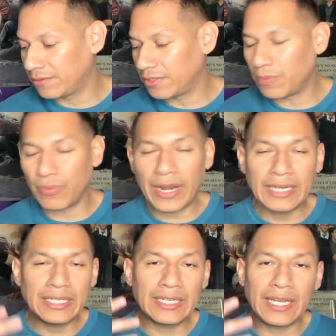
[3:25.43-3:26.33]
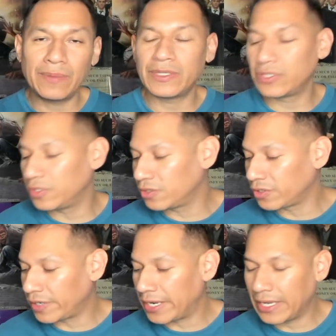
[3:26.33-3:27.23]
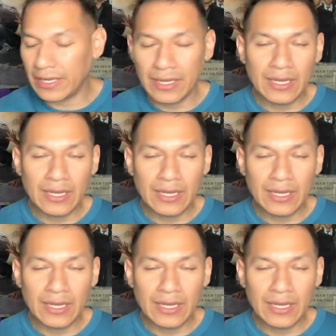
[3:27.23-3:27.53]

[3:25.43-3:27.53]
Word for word: The branding name is Notre.